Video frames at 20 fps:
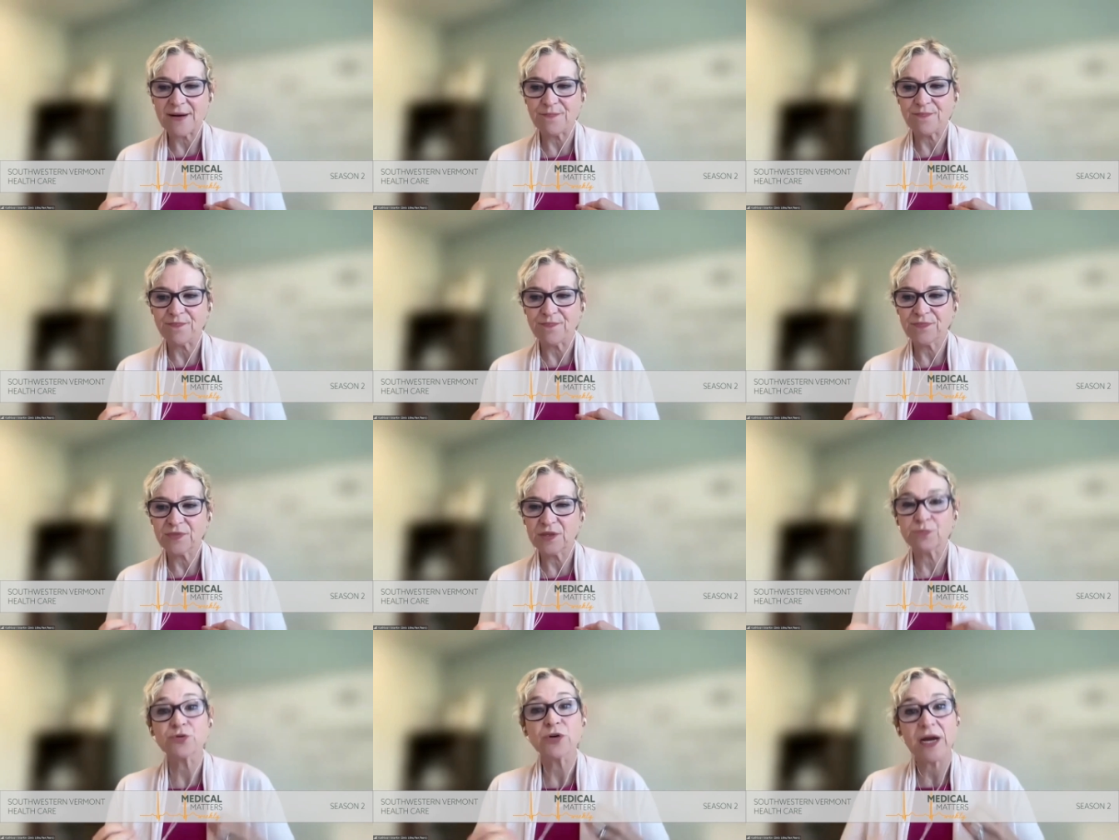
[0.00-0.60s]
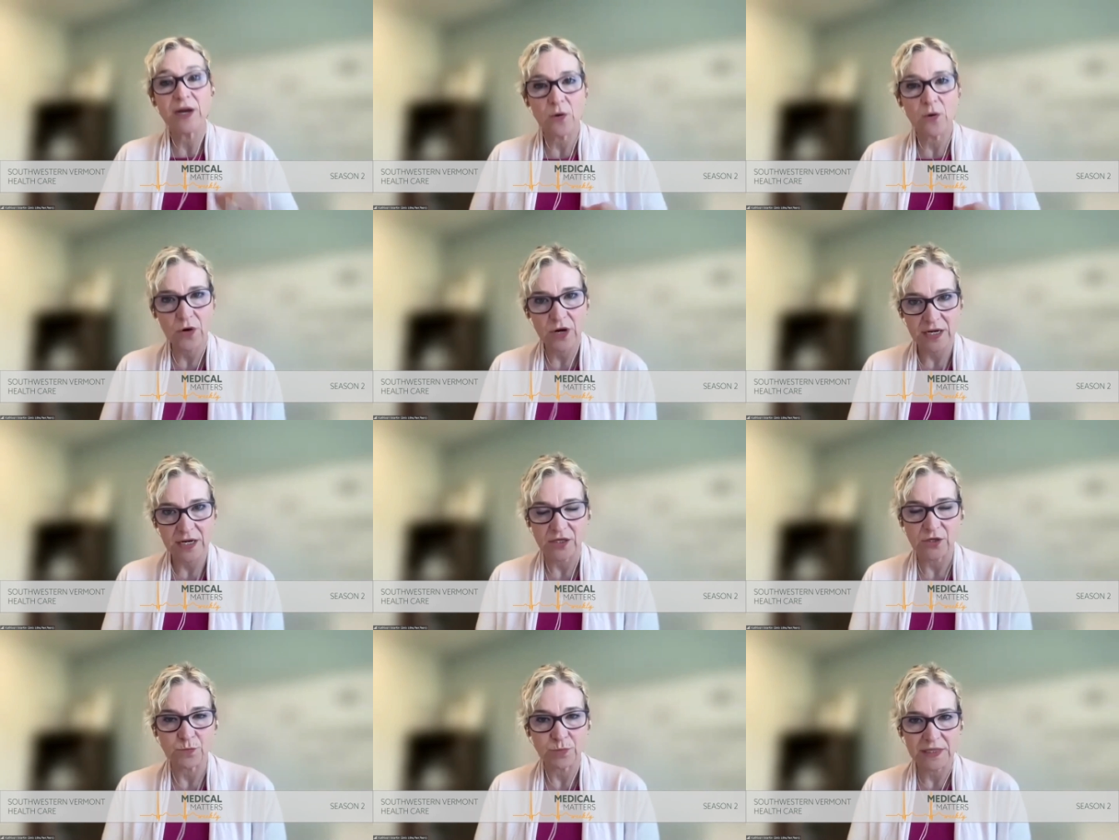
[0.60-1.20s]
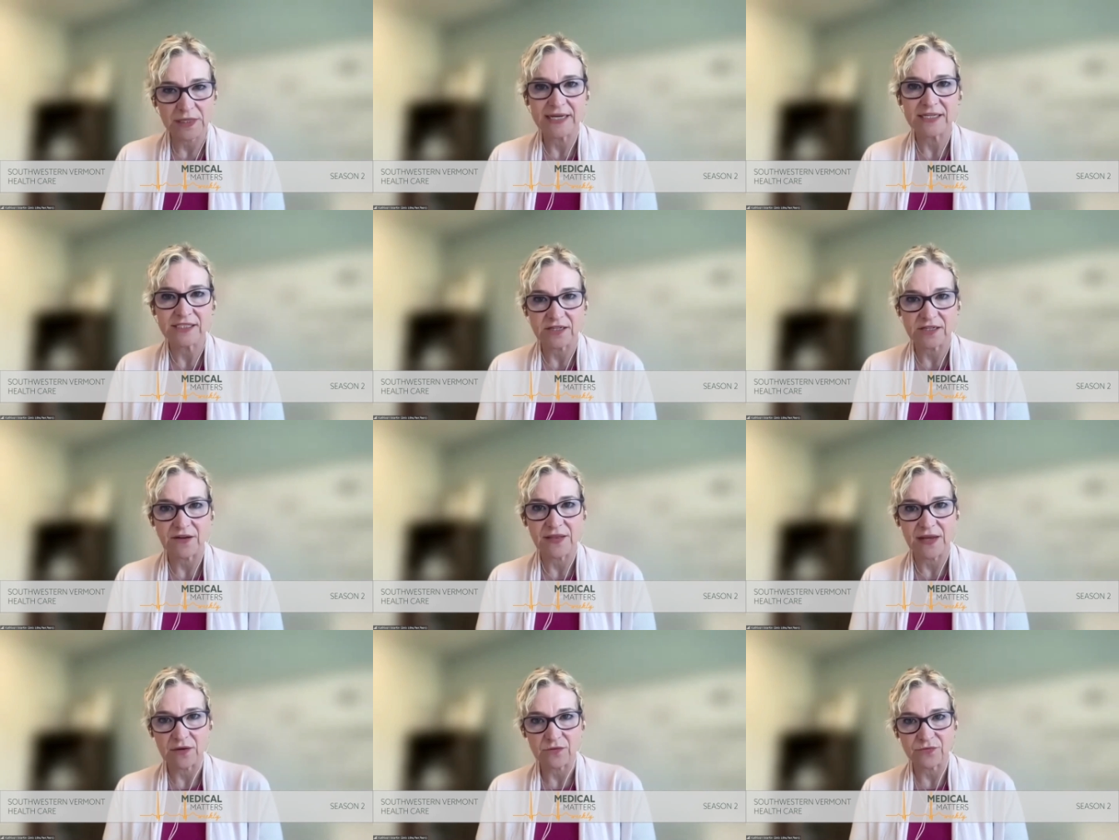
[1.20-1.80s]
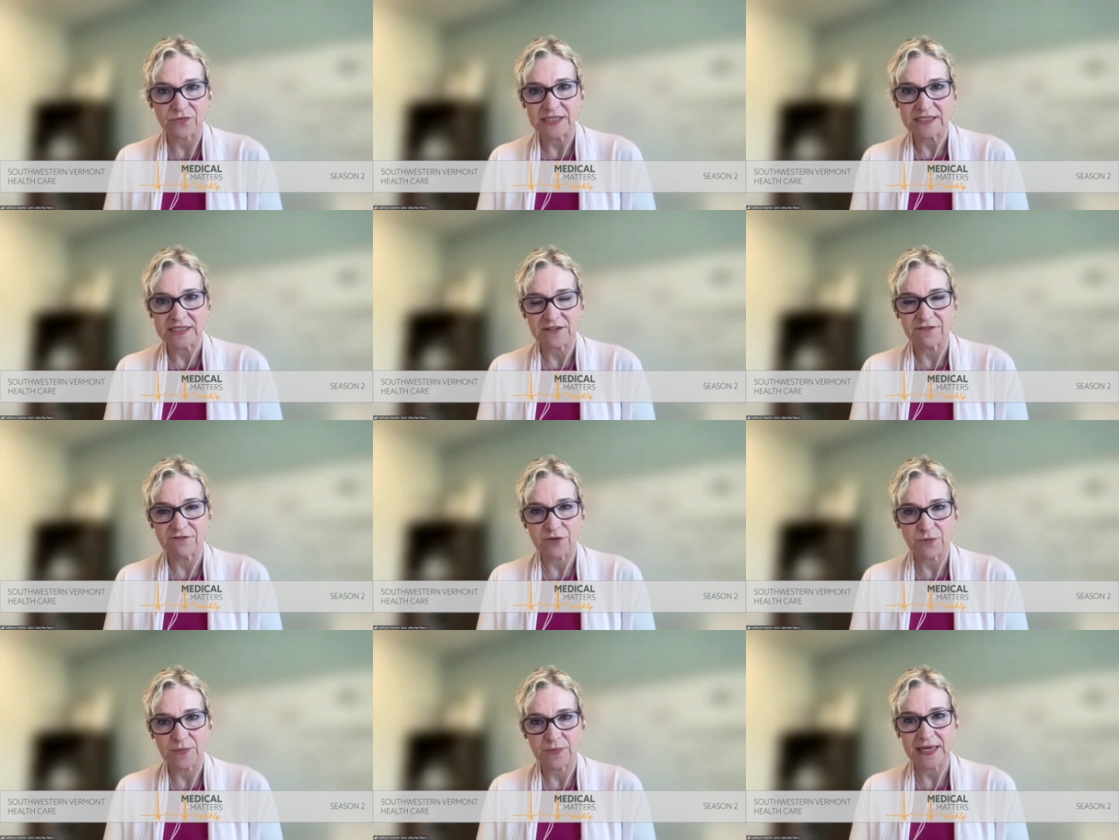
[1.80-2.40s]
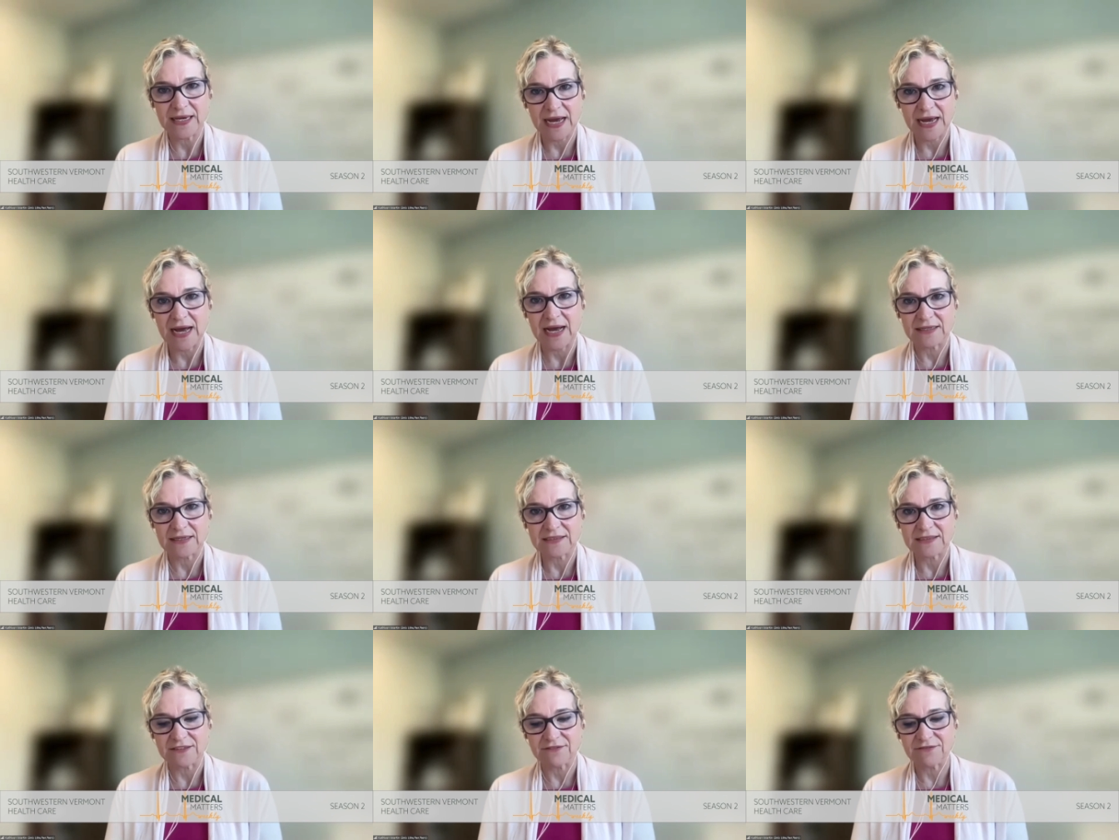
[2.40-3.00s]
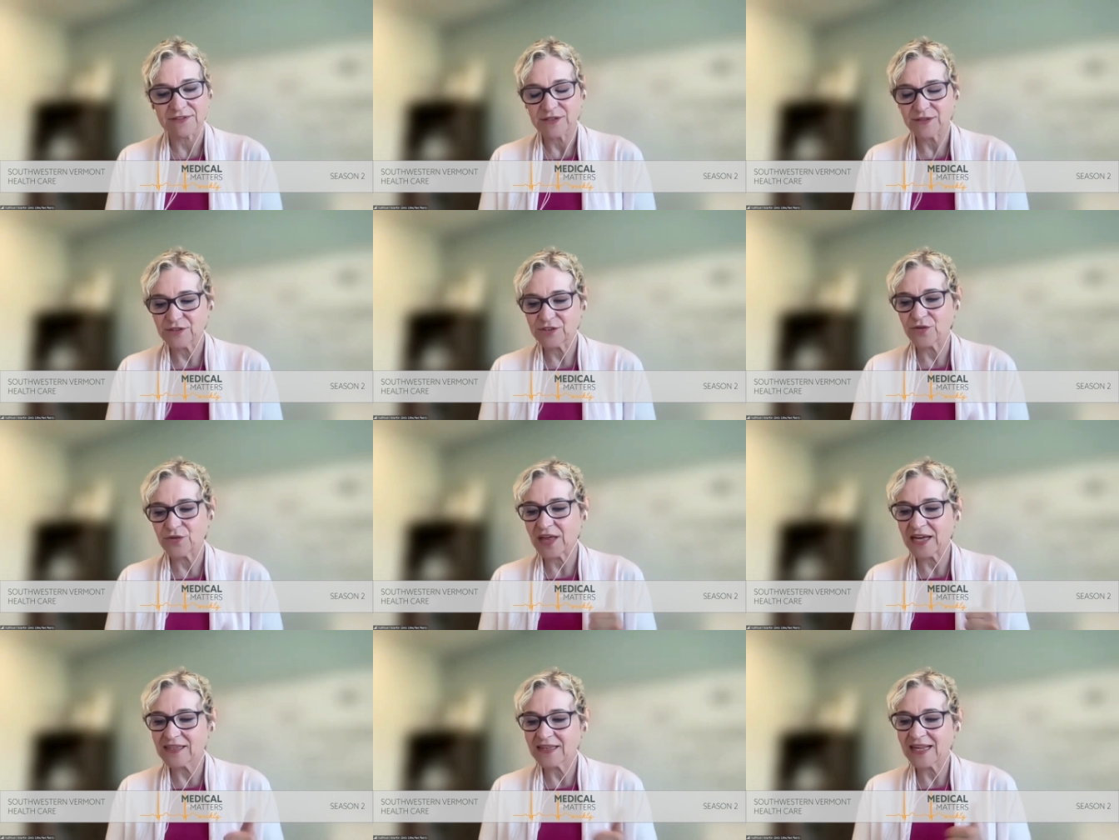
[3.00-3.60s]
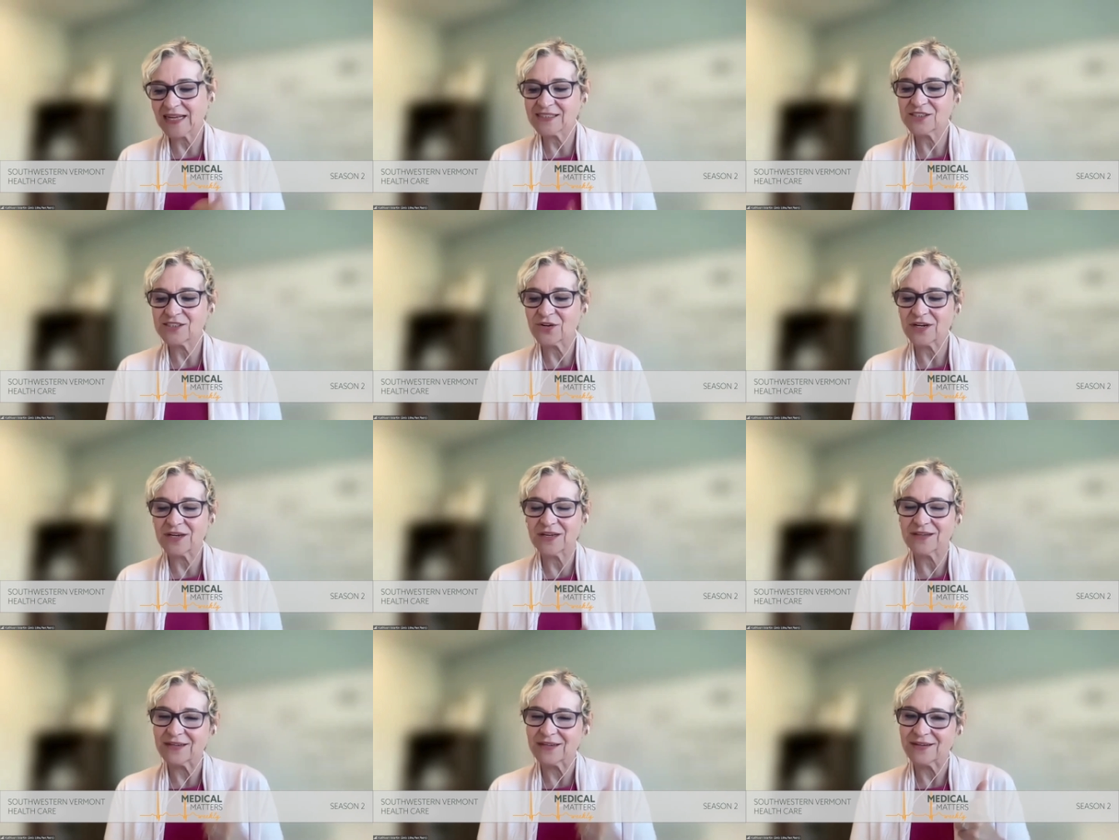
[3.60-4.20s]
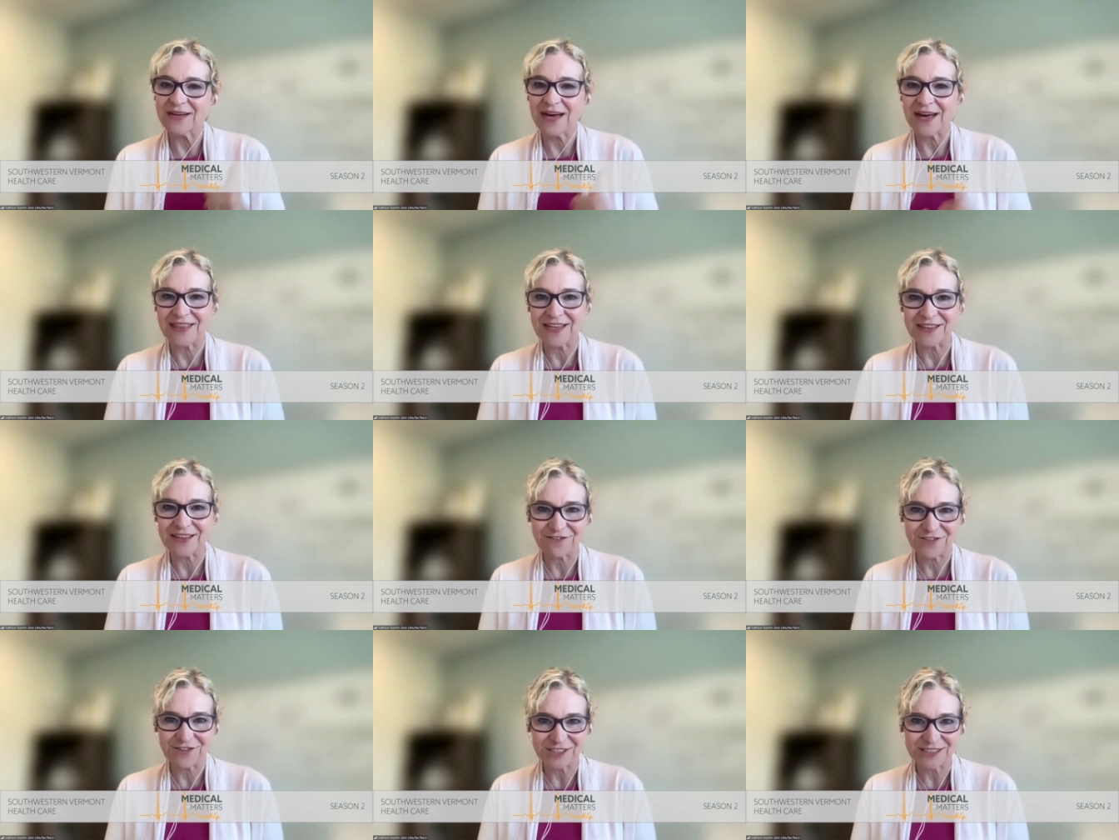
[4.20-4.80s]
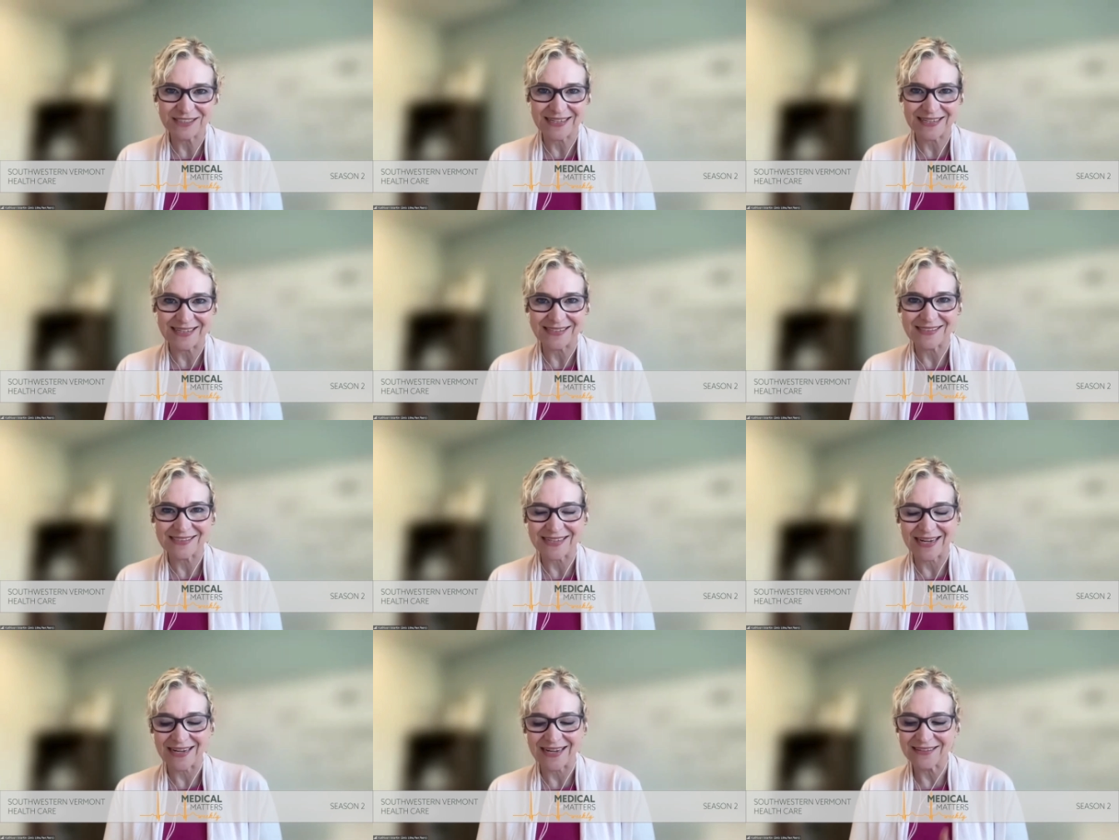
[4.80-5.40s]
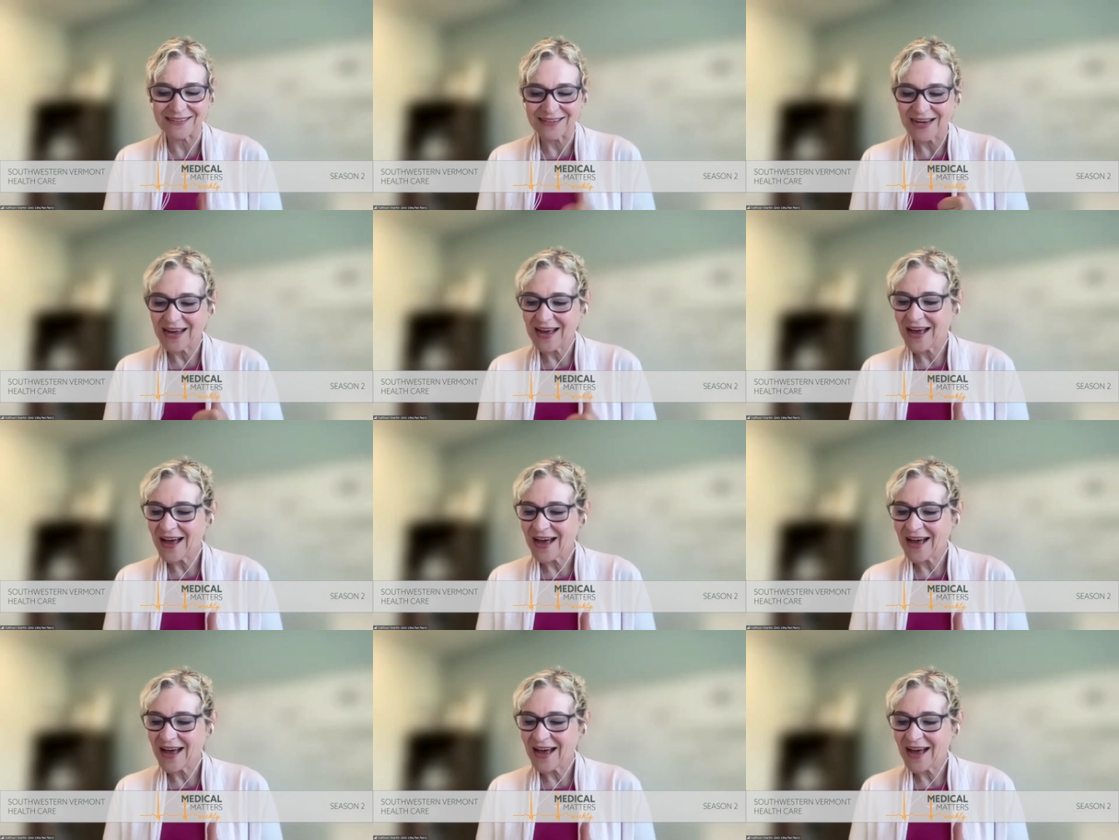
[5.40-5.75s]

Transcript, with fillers: um, the priority you placed on that reason for being active so that that's sort of the i think the first key insight